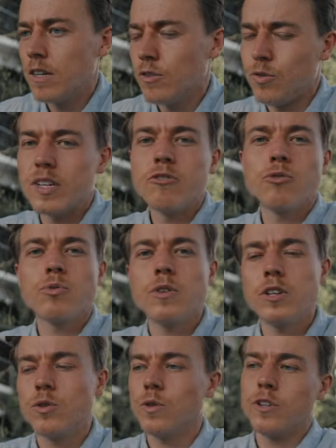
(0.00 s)
So this is
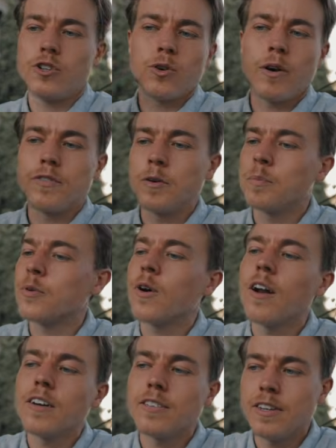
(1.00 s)
really cool to show off your
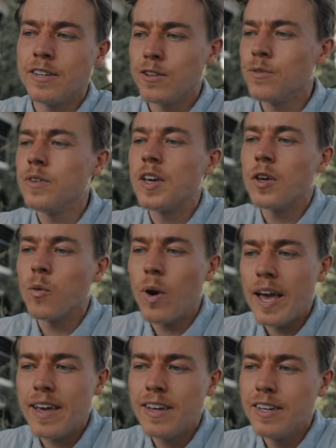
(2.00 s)
product in a unique
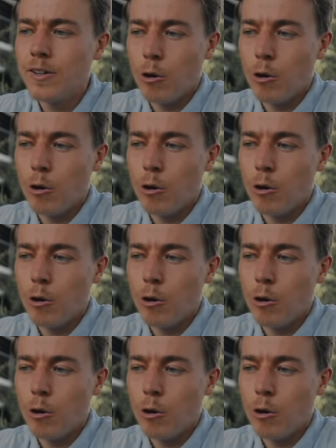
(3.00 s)
way.